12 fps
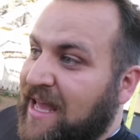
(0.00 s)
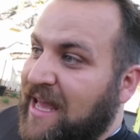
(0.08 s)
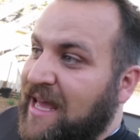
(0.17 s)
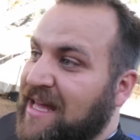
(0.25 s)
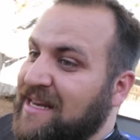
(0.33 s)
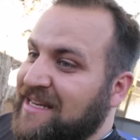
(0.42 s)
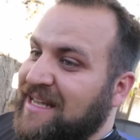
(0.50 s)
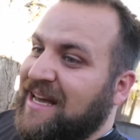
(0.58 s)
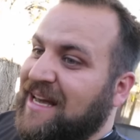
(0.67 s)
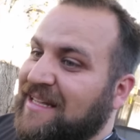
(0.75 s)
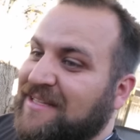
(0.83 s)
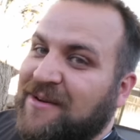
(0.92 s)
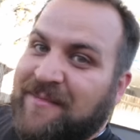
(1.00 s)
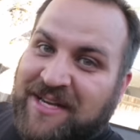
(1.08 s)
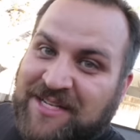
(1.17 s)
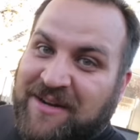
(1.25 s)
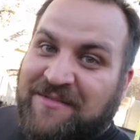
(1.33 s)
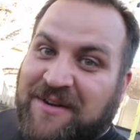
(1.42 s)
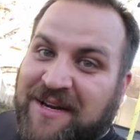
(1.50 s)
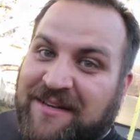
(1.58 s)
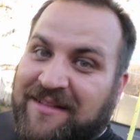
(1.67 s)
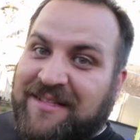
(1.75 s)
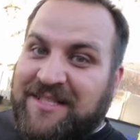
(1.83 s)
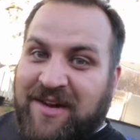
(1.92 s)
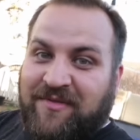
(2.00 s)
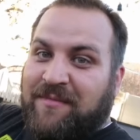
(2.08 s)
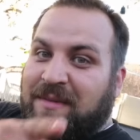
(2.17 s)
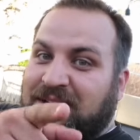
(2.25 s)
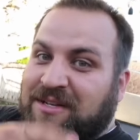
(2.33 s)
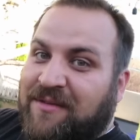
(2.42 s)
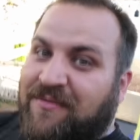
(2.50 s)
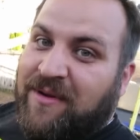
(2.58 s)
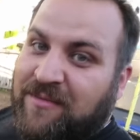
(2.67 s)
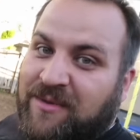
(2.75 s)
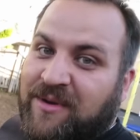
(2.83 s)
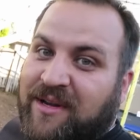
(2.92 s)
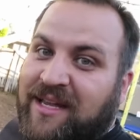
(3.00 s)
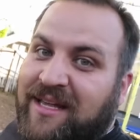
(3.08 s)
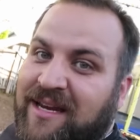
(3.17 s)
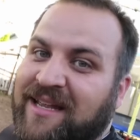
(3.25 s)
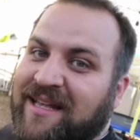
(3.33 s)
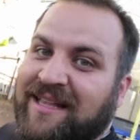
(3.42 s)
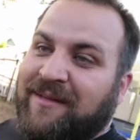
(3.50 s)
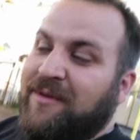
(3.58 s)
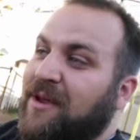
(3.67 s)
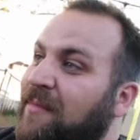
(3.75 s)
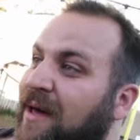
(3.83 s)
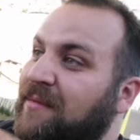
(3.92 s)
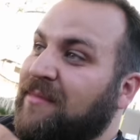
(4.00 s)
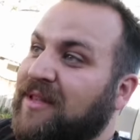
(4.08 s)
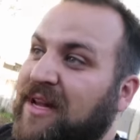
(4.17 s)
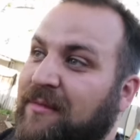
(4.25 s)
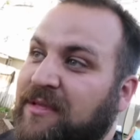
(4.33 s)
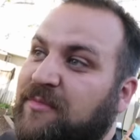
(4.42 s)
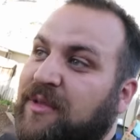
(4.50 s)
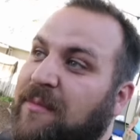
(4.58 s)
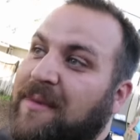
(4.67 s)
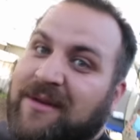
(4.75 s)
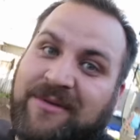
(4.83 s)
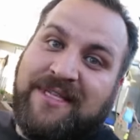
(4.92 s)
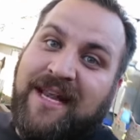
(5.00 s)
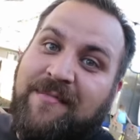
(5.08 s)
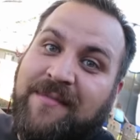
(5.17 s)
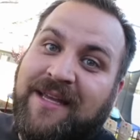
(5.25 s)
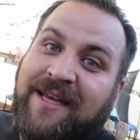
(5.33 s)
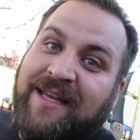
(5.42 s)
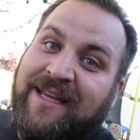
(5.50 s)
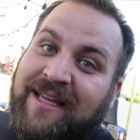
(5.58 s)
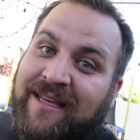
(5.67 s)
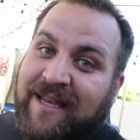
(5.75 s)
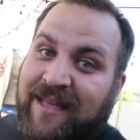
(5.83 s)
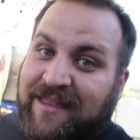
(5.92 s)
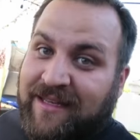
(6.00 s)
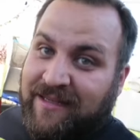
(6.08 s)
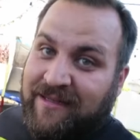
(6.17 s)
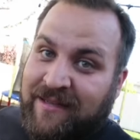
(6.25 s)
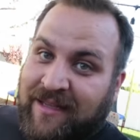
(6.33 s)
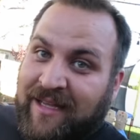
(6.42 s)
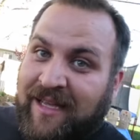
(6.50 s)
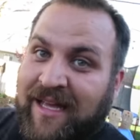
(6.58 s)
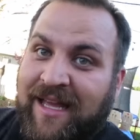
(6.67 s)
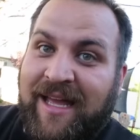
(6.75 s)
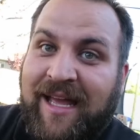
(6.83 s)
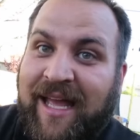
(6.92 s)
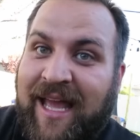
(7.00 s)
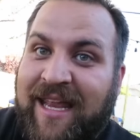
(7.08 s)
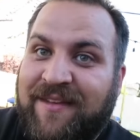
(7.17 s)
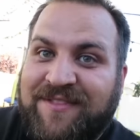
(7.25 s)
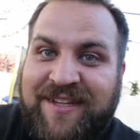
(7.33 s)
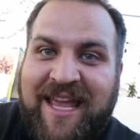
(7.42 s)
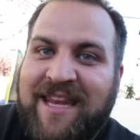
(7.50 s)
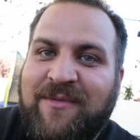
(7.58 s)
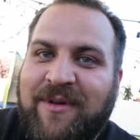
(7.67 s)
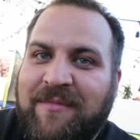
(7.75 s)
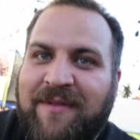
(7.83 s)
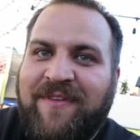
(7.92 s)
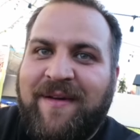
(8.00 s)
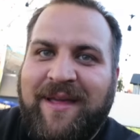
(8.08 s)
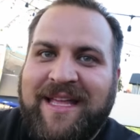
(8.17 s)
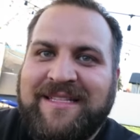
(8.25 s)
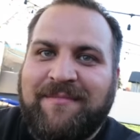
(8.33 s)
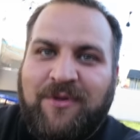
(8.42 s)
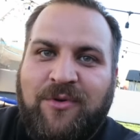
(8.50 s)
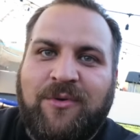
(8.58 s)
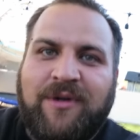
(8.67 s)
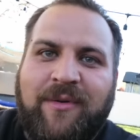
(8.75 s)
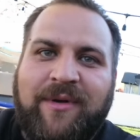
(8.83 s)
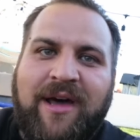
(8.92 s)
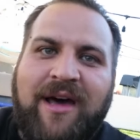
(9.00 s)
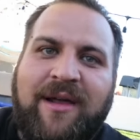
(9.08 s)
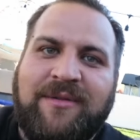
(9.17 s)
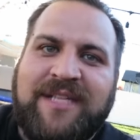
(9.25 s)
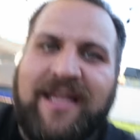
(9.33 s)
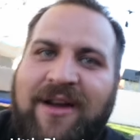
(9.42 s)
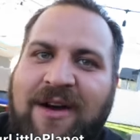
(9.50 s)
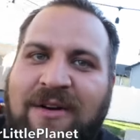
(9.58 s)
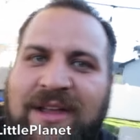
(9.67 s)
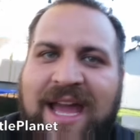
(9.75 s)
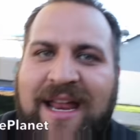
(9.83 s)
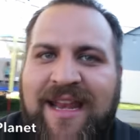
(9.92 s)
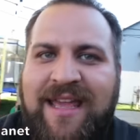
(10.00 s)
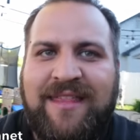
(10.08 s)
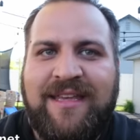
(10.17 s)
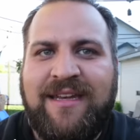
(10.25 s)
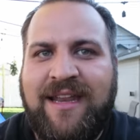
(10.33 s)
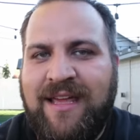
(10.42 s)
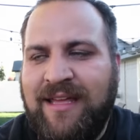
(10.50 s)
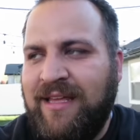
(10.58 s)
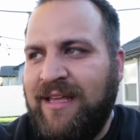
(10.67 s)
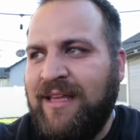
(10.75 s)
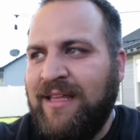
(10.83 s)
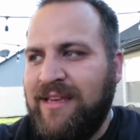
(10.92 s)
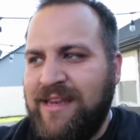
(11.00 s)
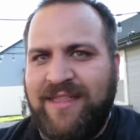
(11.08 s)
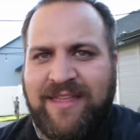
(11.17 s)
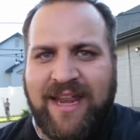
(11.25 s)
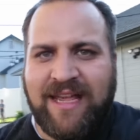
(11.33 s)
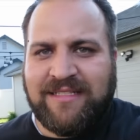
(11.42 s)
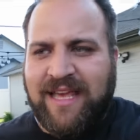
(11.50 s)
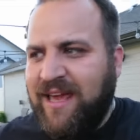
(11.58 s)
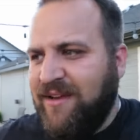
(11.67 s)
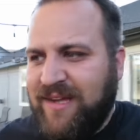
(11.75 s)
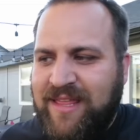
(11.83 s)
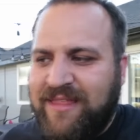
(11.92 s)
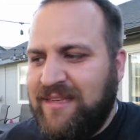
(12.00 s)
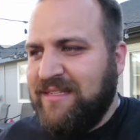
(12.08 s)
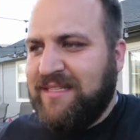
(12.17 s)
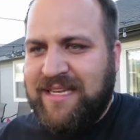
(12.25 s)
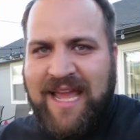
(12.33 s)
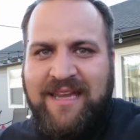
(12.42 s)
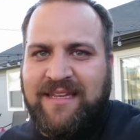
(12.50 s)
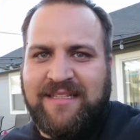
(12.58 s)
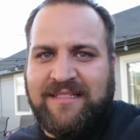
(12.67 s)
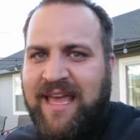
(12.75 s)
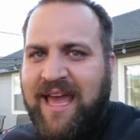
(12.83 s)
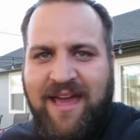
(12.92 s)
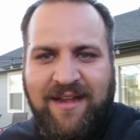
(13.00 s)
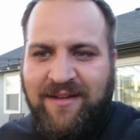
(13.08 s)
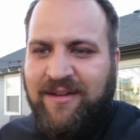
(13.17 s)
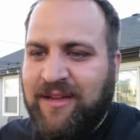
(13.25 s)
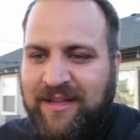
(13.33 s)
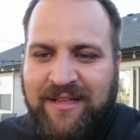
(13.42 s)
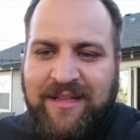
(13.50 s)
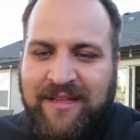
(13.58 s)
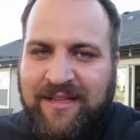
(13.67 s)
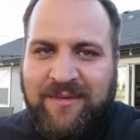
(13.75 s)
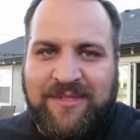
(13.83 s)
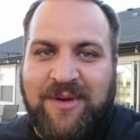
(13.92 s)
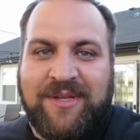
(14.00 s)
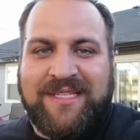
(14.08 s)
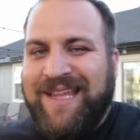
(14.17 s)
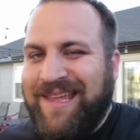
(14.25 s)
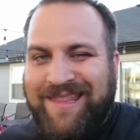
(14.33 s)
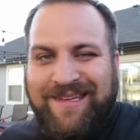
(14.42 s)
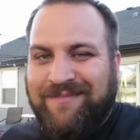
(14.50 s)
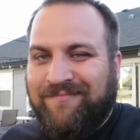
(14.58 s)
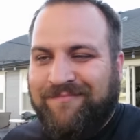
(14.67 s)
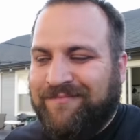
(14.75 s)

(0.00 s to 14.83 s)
And uh, it's her imaginary friend. Did you have an imaginary friend when you were a kid? Let me know about him in the comments below. Mine was named Nathan. And if anyone in my family had something cool going on, I was like, oh yeah, Nathan, Nathan has that, or Nathan's dad does that, or there's always Nathan.